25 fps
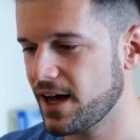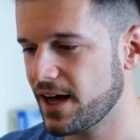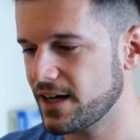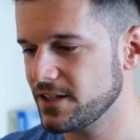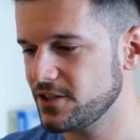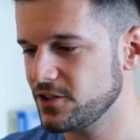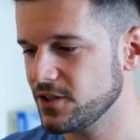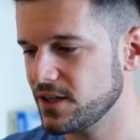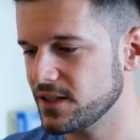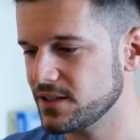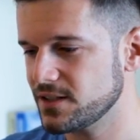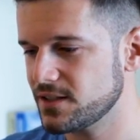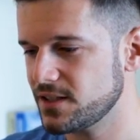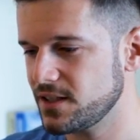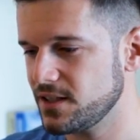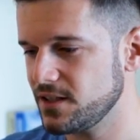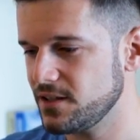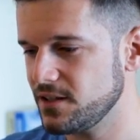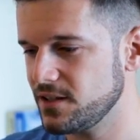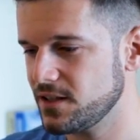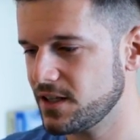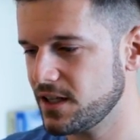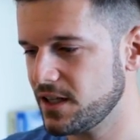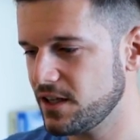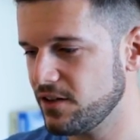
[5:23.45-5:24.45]
As you can
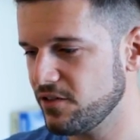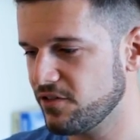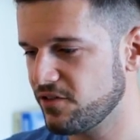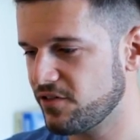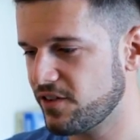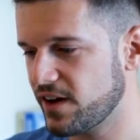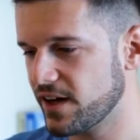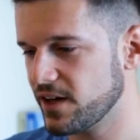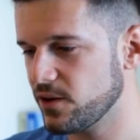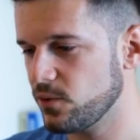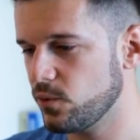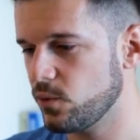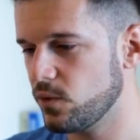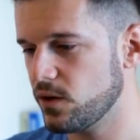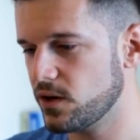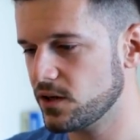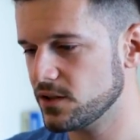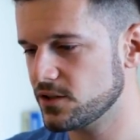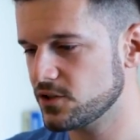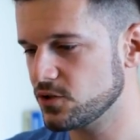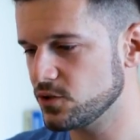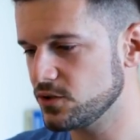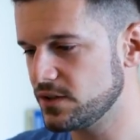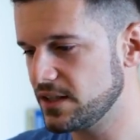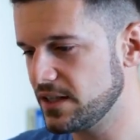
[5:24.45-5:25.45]
see, if I
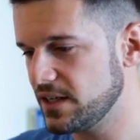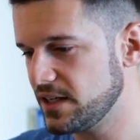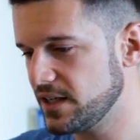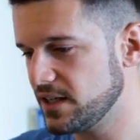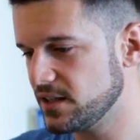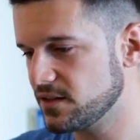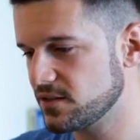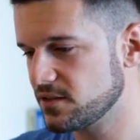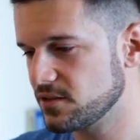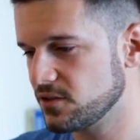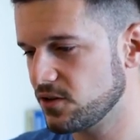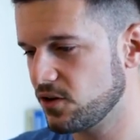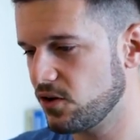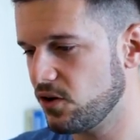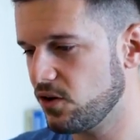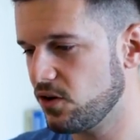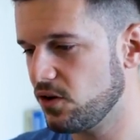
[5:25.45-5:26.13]
were to delete